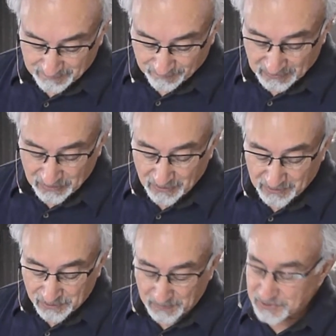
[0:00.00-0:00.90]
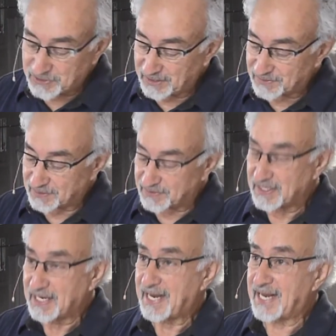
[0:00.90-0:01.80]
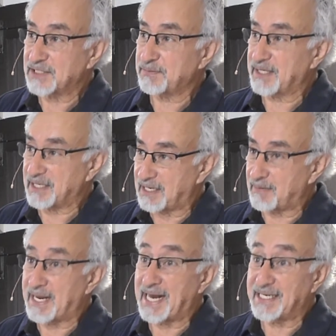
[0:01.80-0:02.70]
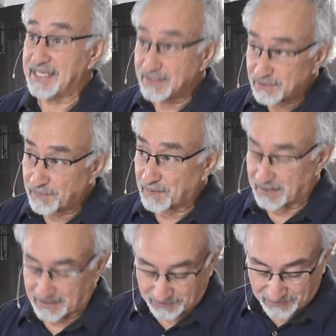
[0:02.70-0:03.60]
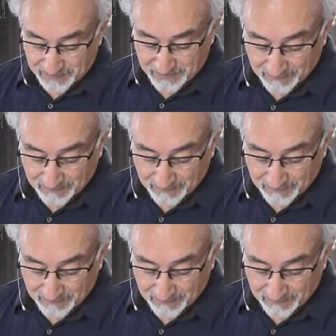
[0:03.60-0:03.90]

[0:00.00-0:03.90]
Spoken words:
Now notice what Jesus has become and is for us.